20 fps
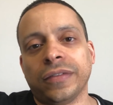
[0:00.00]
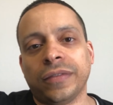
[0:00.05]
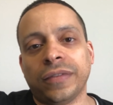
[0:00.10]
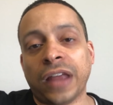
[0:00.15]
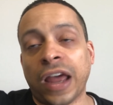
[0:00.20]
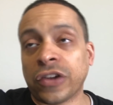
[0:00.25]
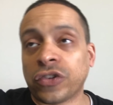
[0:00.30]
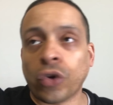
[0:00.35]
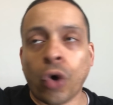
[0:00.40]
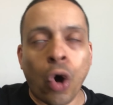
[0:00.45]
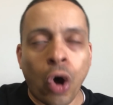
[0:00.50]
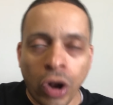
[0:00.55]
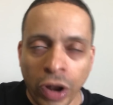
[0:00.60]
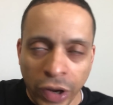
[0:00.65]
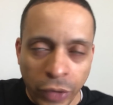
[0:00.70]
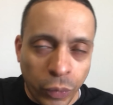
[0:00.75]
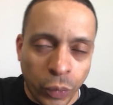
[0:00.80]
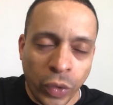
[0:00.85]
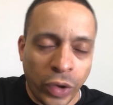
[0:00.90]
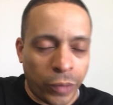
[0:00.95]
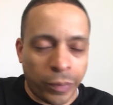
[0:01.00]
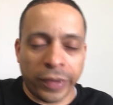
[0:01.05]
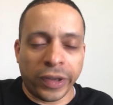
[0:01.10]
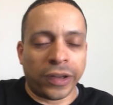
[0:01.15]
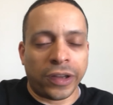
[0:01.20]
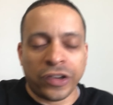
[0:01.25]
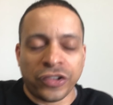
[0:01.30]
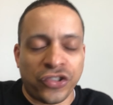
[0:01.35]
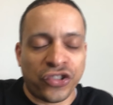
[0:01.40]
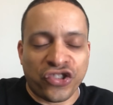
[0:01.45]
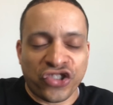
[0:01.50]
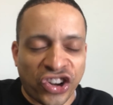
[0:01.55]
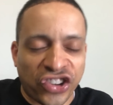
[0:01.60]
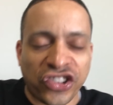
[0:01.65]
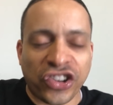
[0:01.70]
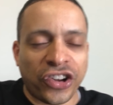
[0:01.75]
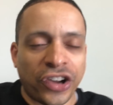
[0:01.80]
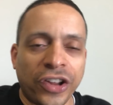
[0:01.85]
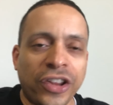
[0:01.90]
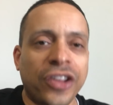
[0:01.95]
That's all it will be. It's
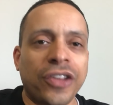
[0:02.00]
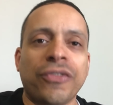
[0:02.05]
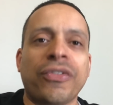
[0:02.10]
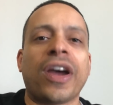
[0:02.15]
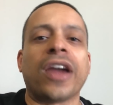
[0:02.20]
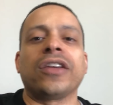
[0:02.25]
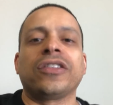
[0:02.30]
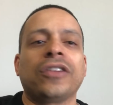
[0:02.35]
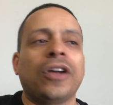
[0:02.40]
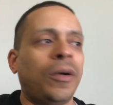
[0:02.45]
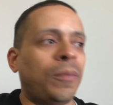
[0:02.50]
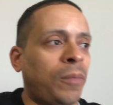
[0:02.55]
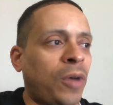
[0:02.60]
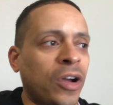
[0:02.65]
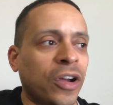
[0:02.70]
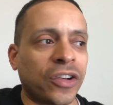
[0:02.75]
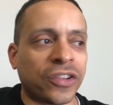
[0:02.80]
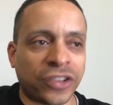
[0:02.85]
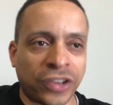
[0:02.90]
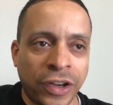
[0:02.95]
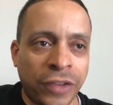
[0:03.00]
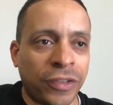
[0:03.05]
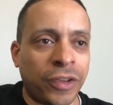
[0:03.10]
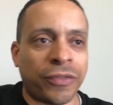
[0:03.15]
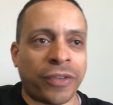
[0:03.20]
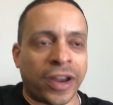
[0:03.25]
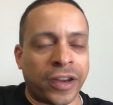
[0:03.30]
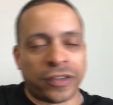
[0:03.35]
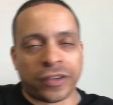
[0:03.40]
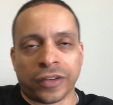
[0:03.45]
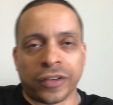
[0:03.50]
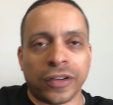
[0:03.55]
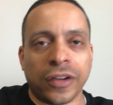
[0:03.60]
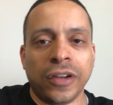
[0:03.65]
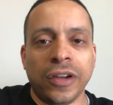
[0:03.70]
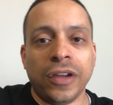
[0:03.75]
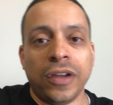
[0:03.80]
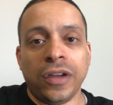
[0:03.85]
just another device among a sea of devices.